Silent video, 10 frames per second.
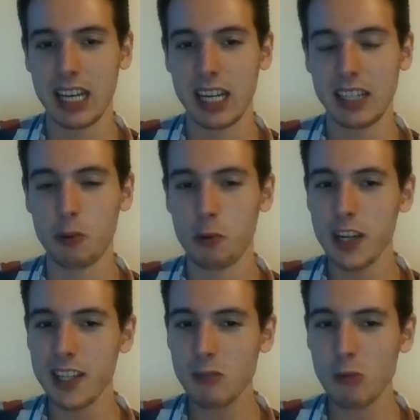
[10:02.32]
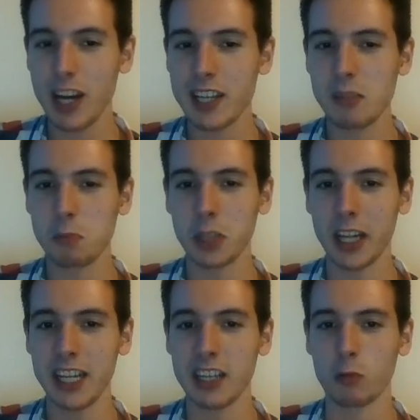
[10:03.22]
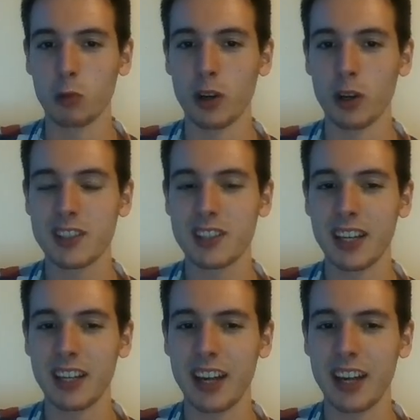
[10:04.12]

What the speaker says: The reason why I didn't play it was that